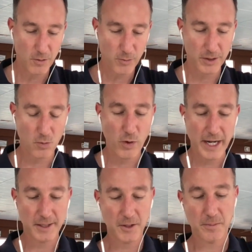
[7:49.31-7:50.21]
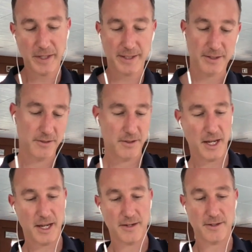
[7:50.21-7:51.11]
then we're gonna wait a little bit
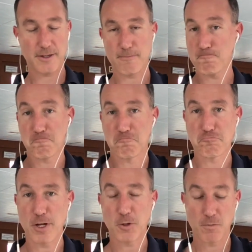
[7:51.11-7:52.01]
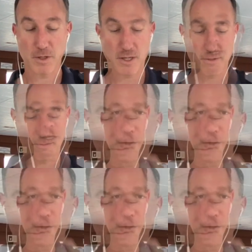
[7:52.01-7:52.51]
and uh, that should be it.